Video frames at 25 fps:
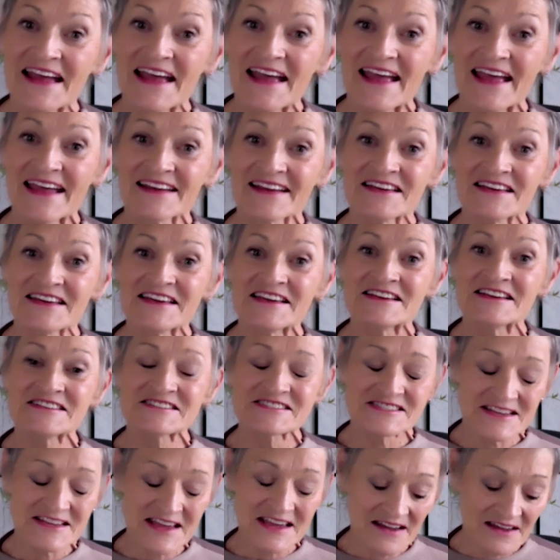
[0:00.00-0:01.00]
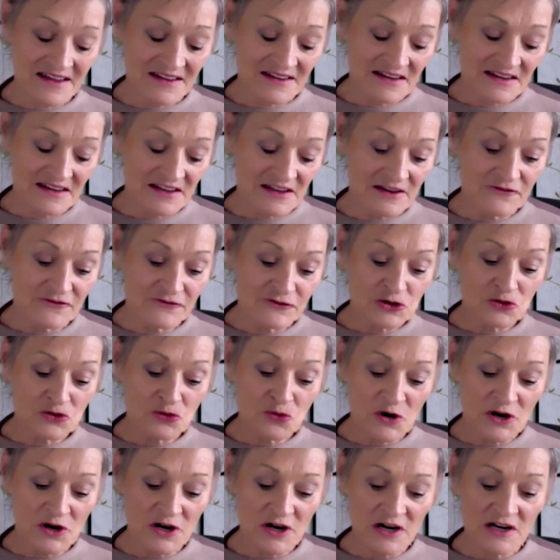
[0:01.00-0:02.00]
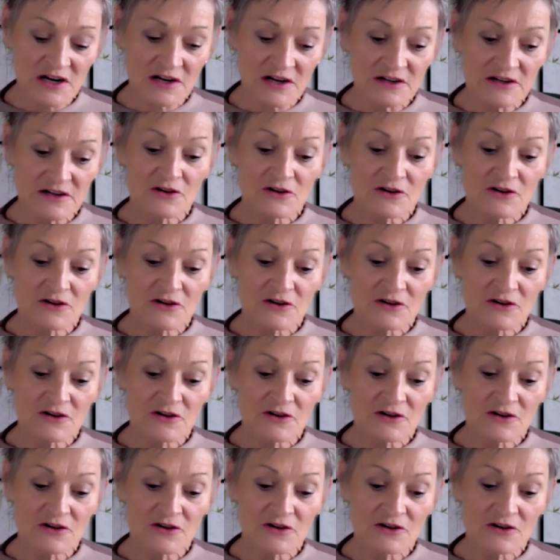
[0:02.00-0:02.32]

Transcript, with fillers: And he said if you work